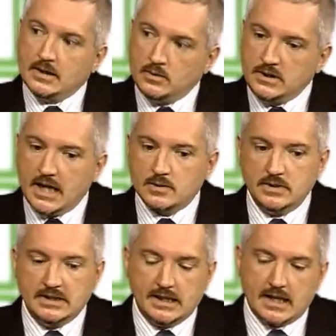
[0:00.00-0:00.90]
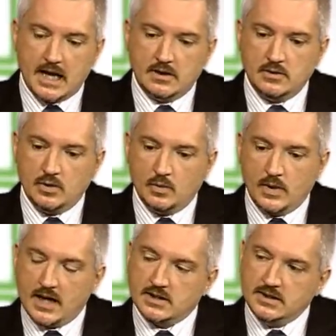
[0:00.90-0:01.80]
Yes, we did, and we
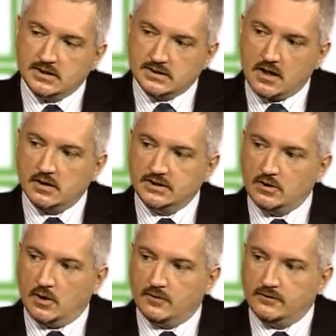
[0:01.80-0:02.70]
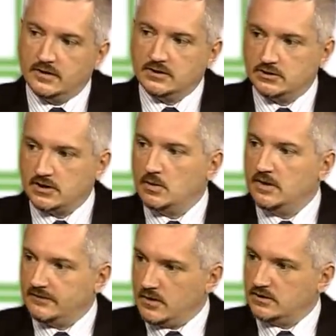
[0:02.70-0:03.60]
actually started off
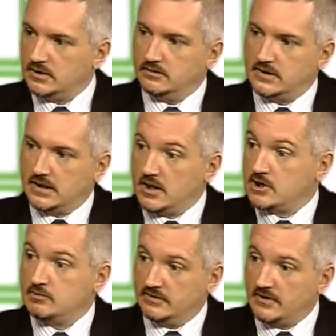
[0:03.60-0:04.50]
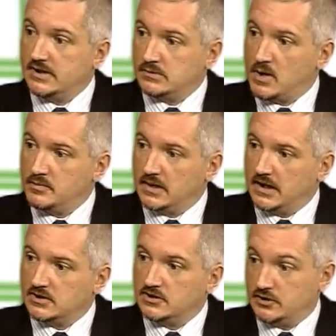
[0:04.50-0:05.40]
solely focusing on that customer advisor
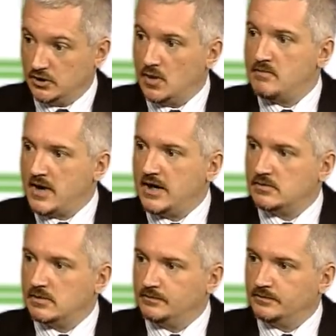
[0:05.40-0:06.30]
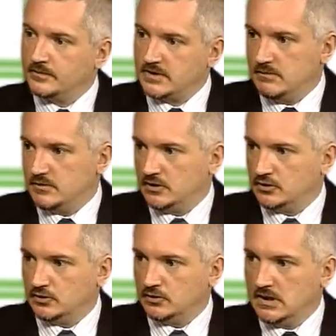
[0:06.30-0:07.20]
population, so the non-management teams in
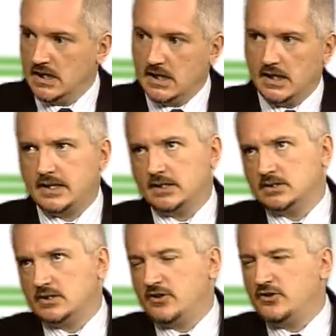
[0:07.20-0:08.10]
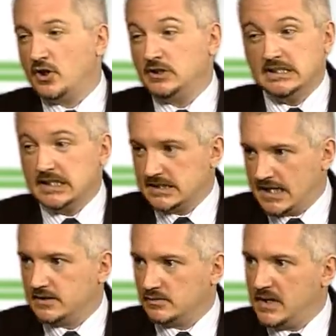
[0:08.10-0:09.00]
store, and that's
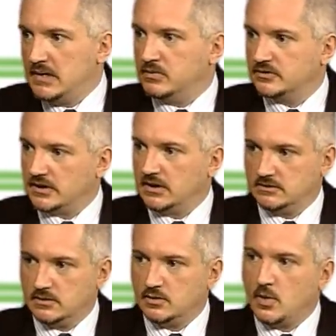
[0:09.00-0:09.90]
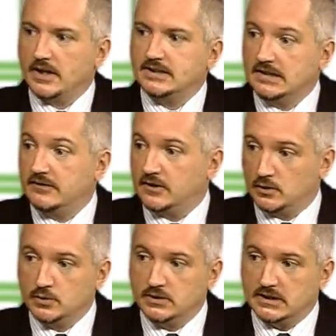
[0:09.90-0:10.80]
36,000 people, so quite a significant
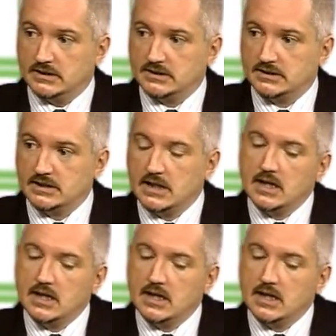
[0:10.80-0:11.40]
audience.